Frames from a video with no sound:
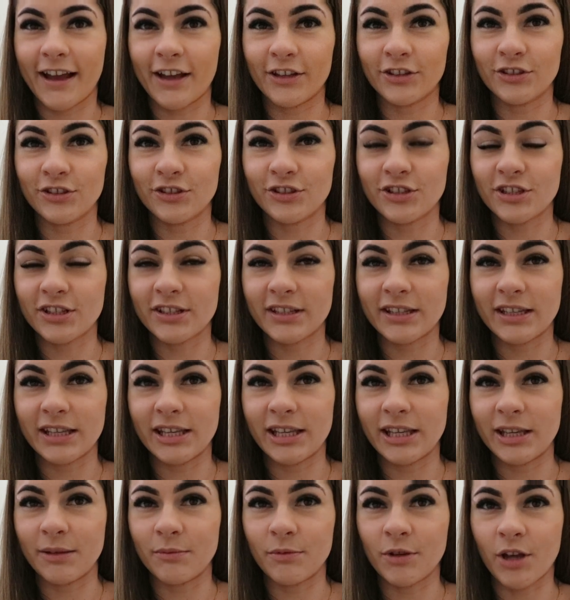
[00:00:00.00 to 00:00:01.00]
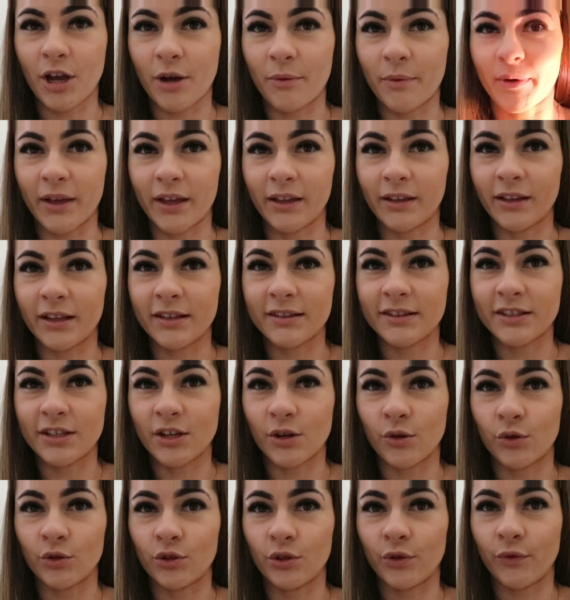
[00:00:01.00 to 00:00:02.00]
And you just keep going
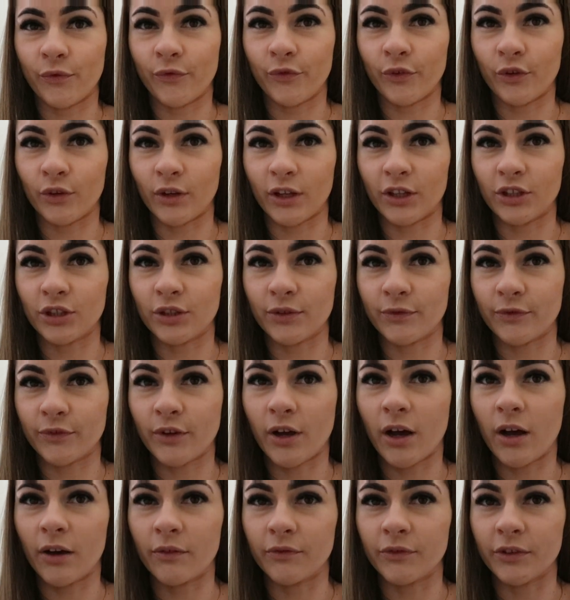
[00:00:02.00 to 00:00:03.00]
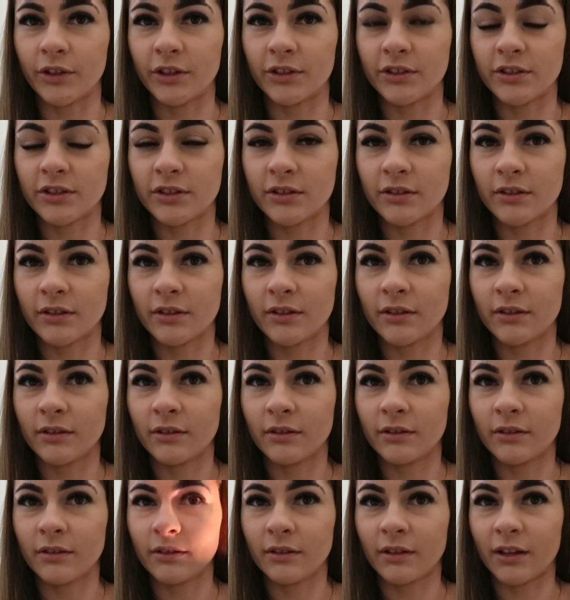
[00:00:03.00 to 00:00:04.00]
until you feel like you've covered
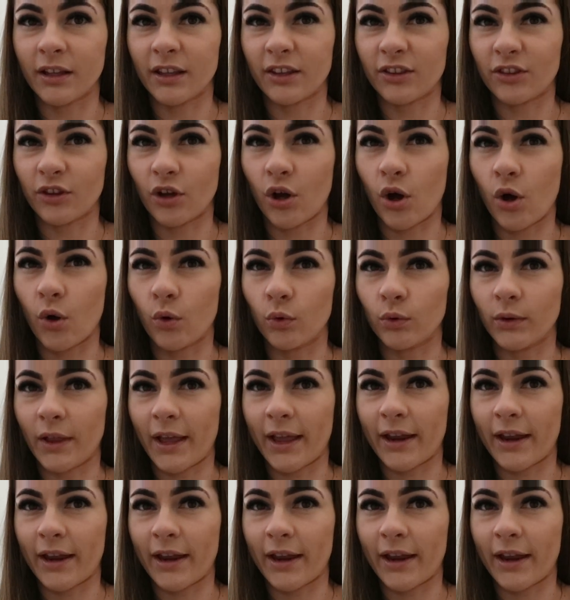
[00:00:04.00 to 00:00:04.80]
like the whole